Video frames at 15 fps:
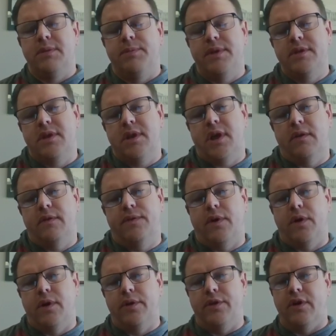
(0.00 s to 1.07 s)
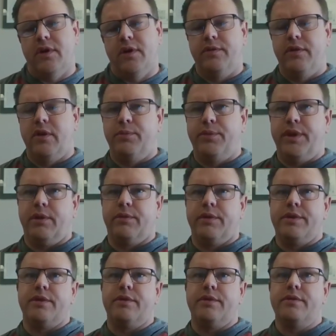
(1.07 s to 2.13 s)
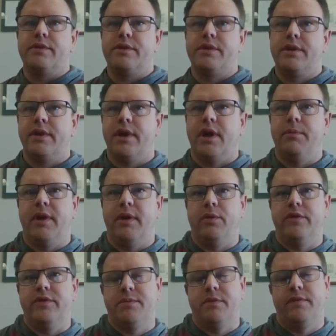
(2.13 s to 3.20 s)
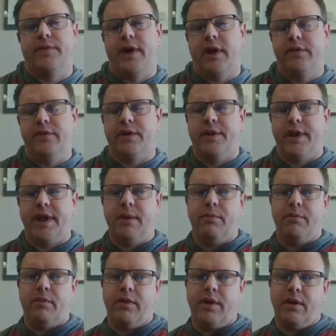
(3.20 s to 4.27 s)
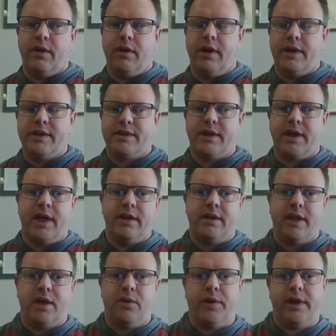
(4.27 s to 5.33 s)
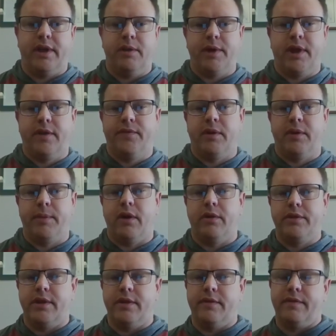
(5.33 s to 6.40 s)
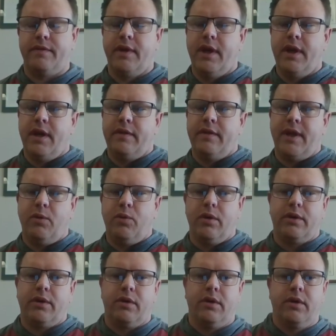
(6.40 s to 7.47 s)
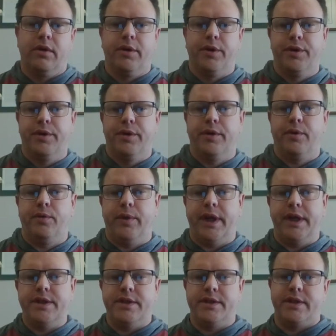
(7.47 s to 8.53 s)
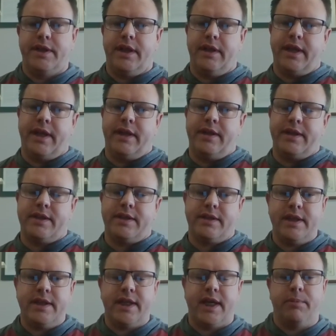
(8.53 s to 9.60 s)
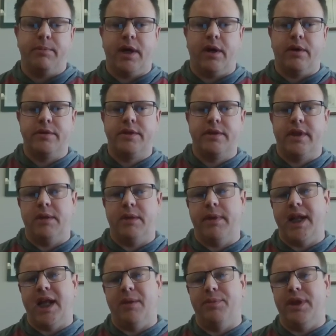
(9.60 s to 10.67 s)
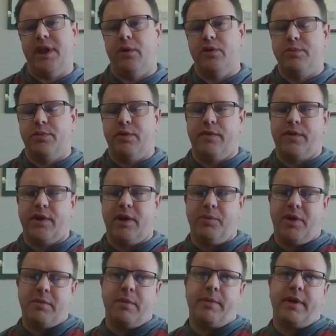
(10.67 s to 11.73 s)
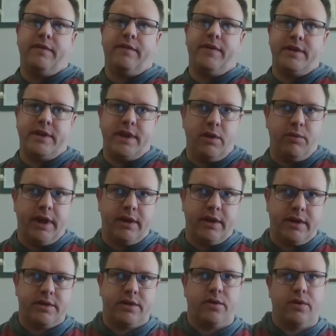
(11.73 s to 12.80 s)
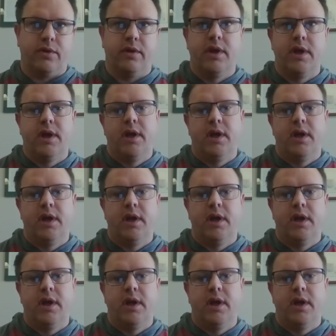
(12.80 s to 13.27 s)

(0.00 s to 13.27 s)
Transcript: It depends on how far they're being reduced. When someone files a claim, they're assigned a weekly benefit amount. If they work or earned wages that exceed that amount, then they may not be eligible for unemployment benefits anyway, because they're